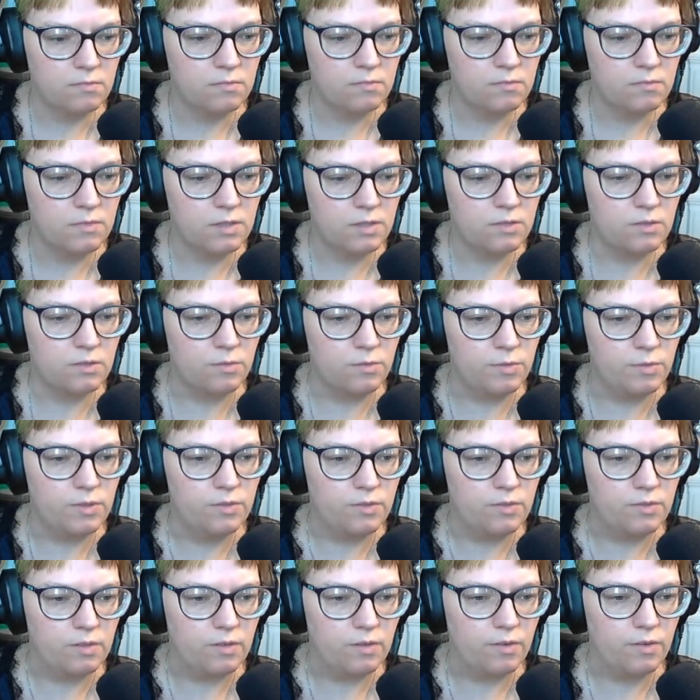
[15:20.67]
That's what I'm
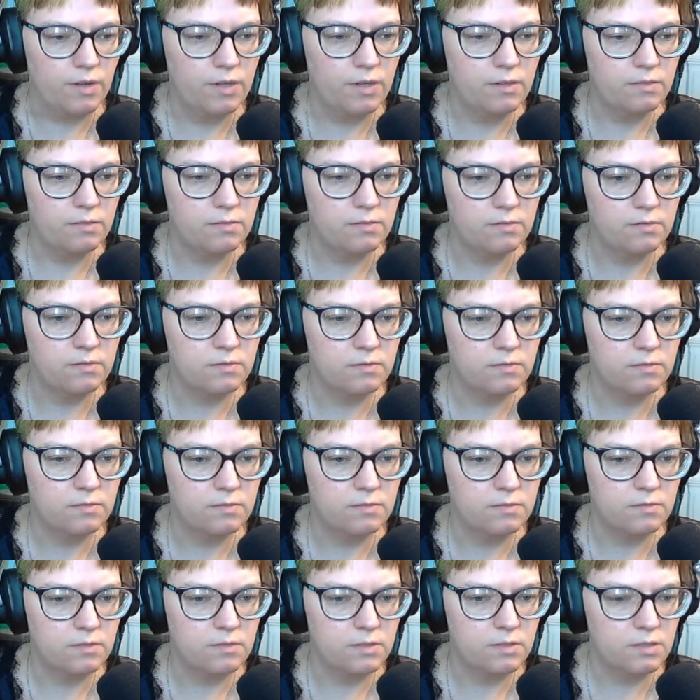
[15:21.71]
using, right?
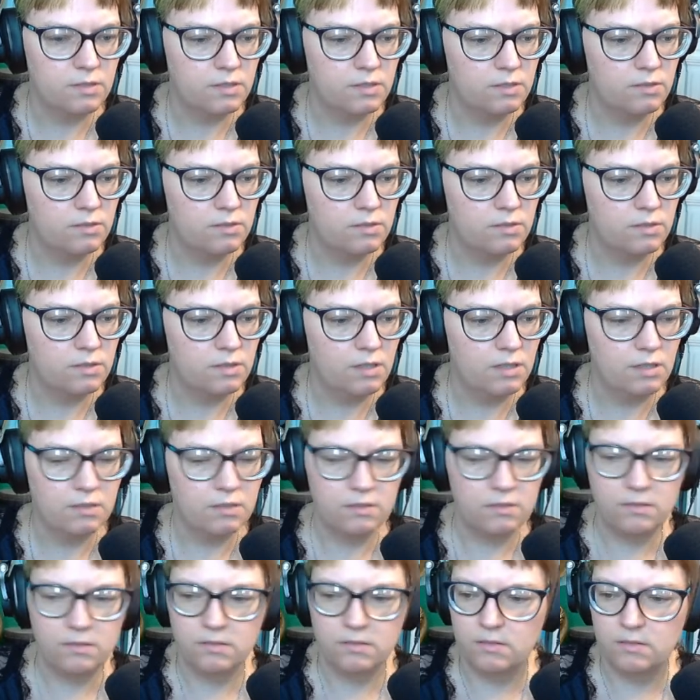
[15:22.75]
Aren't I using that
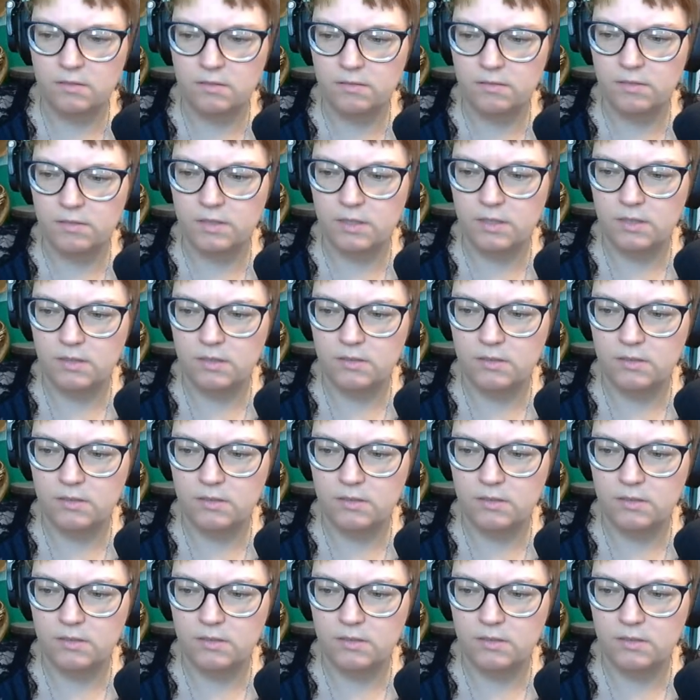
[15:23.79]
already?